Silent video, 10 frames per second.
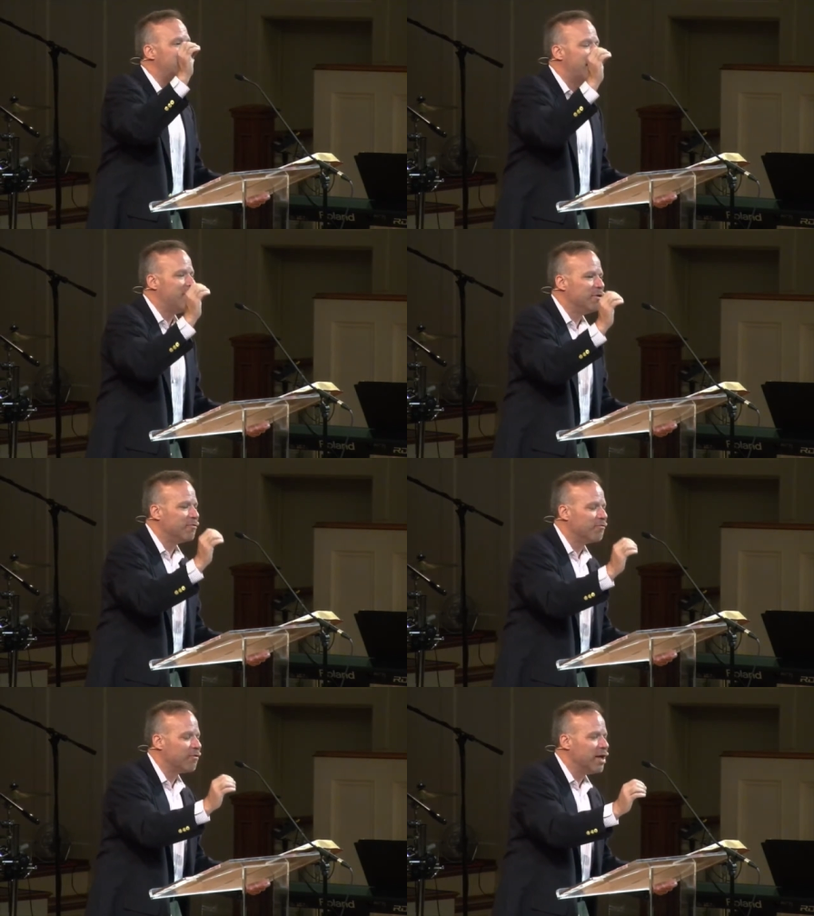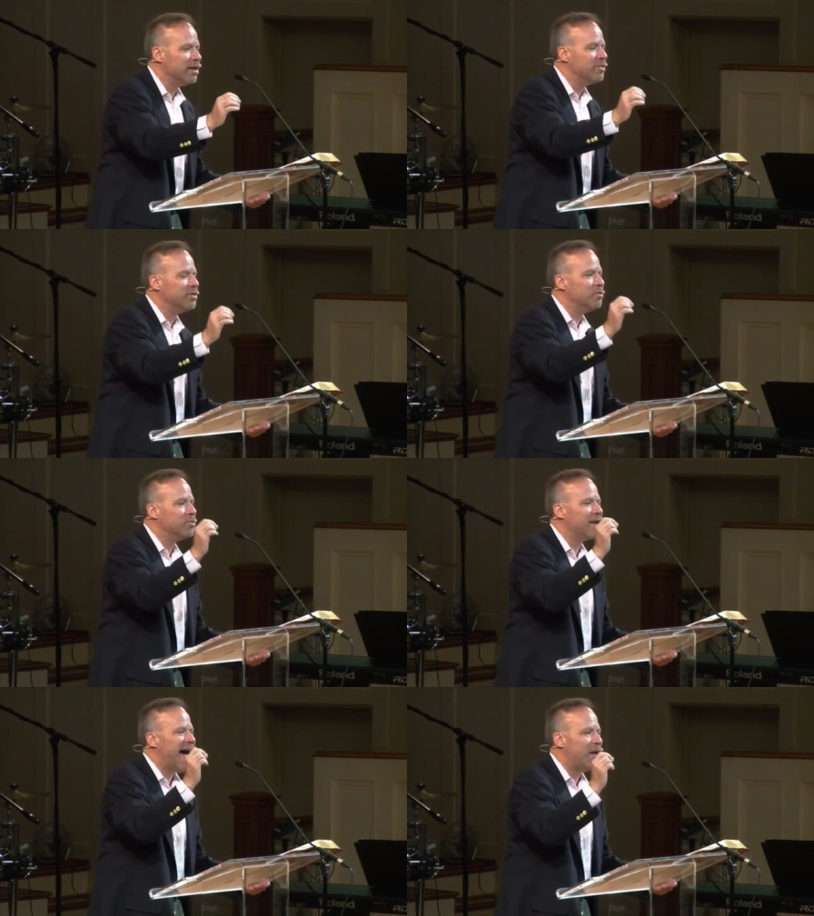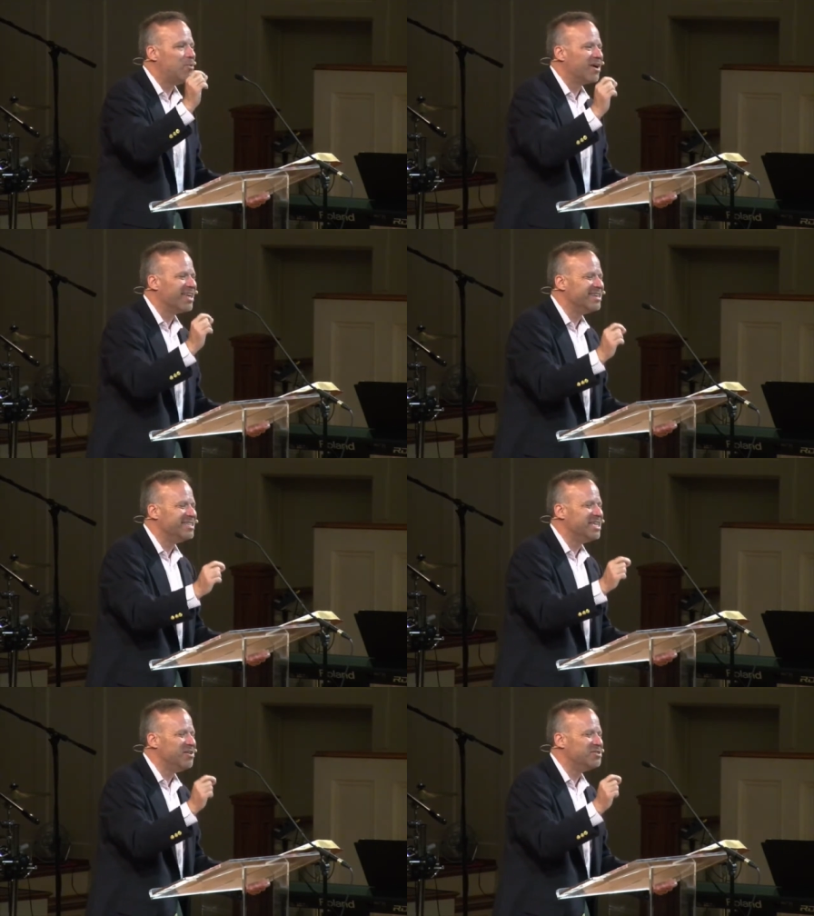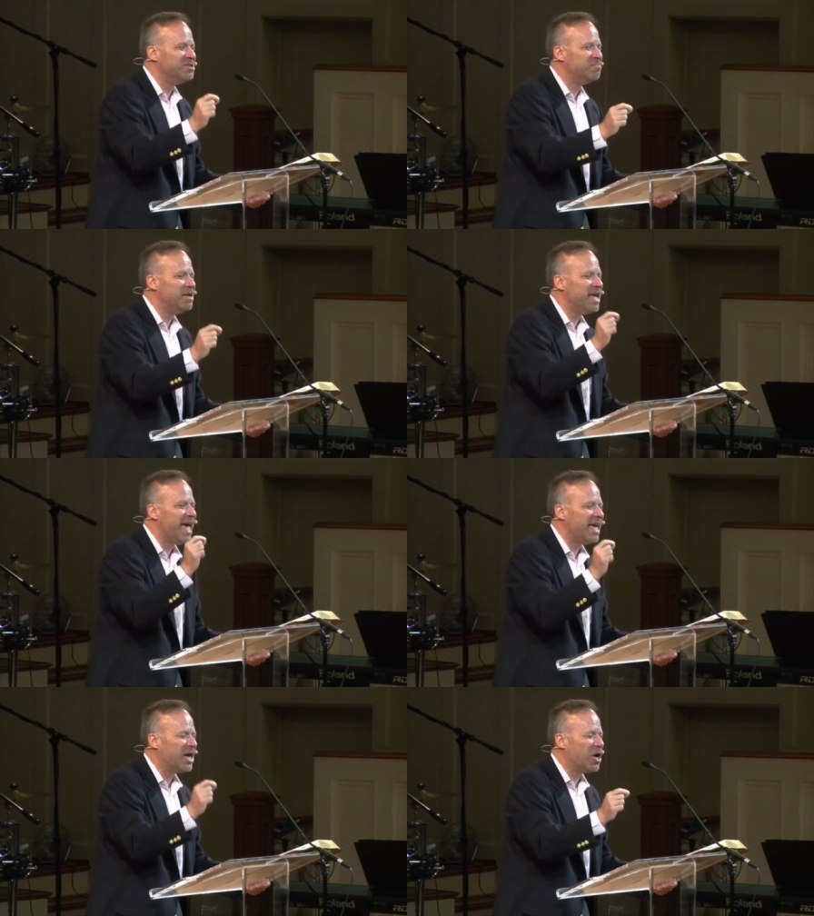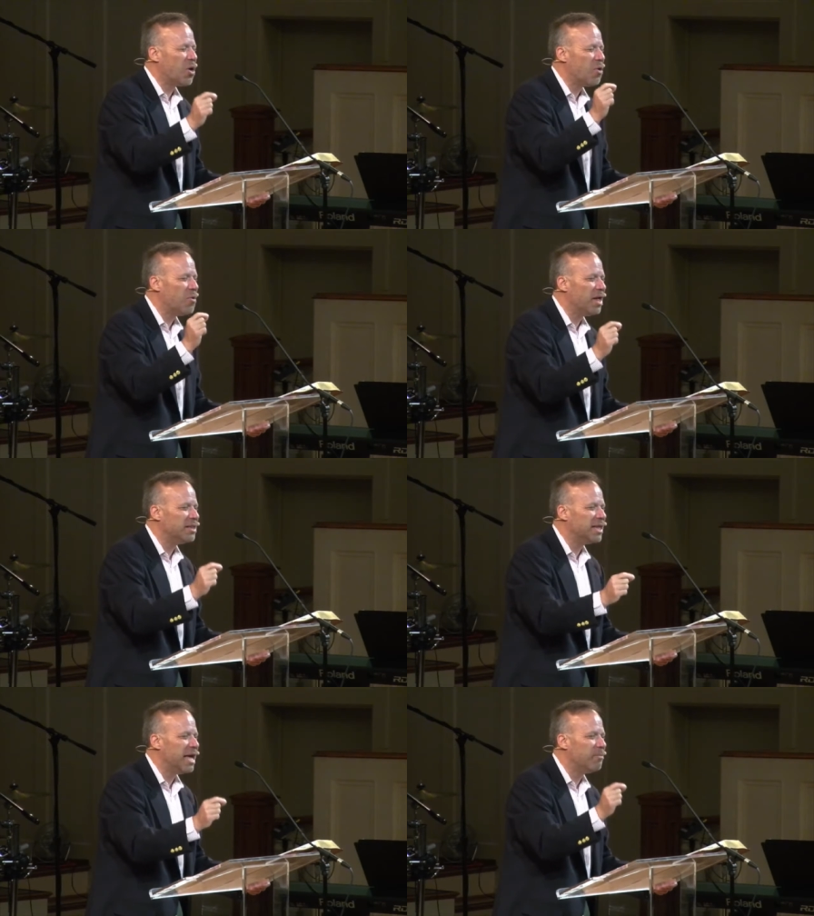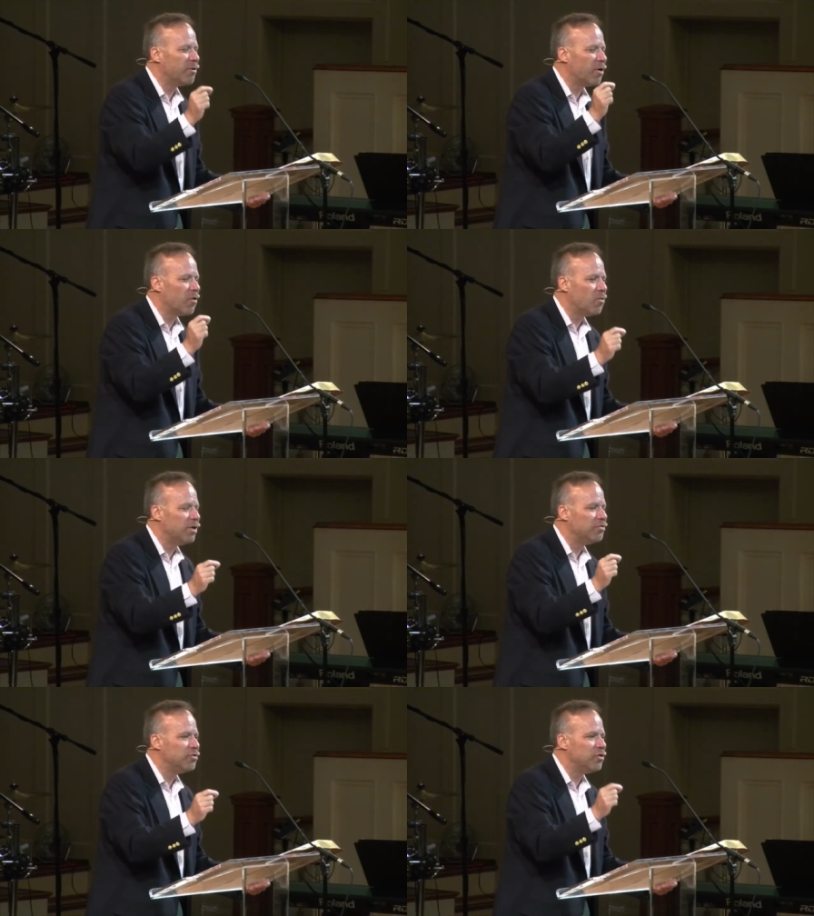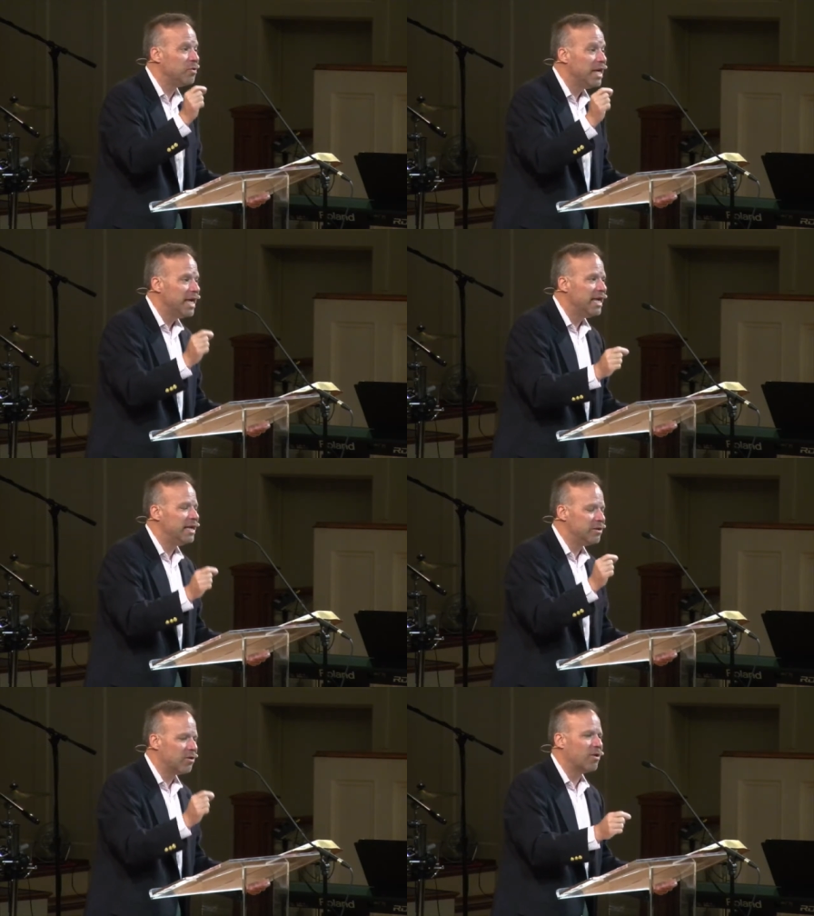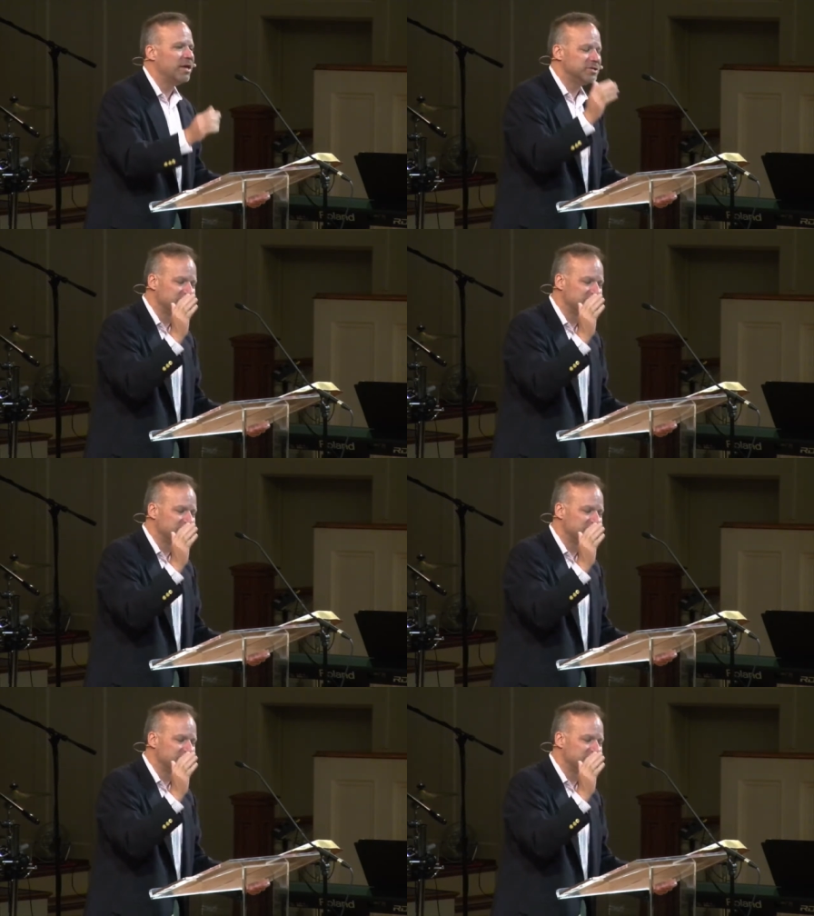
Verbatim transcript: I am your friend in the Lord, I will continue to be a co laborer with you in Christ.